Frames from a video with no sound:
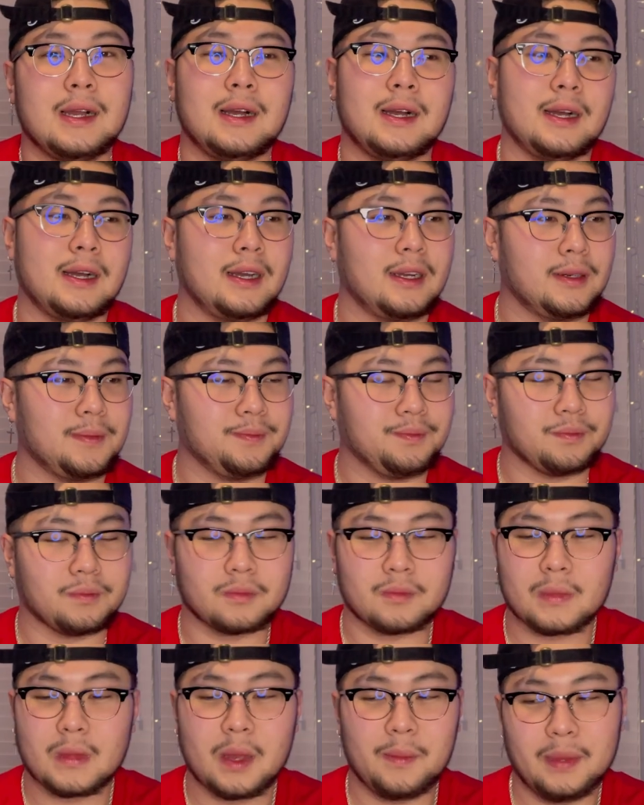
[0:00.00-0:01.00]
Um...
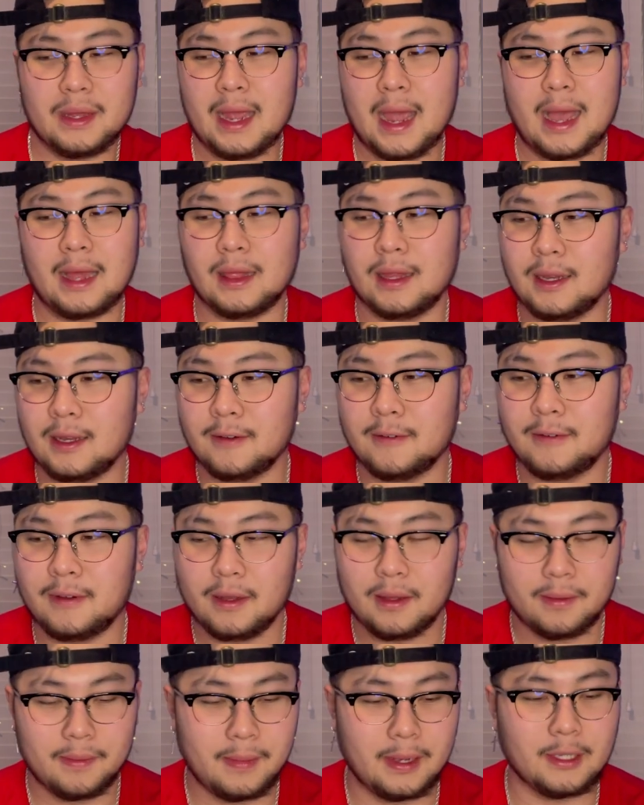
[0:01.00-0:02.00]
But yeah, I love
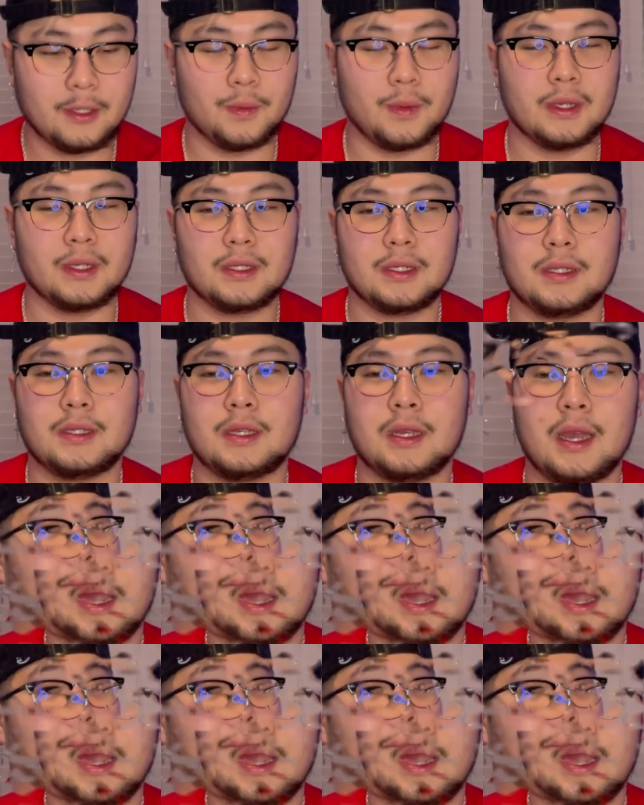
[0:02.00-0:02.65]
my Switch.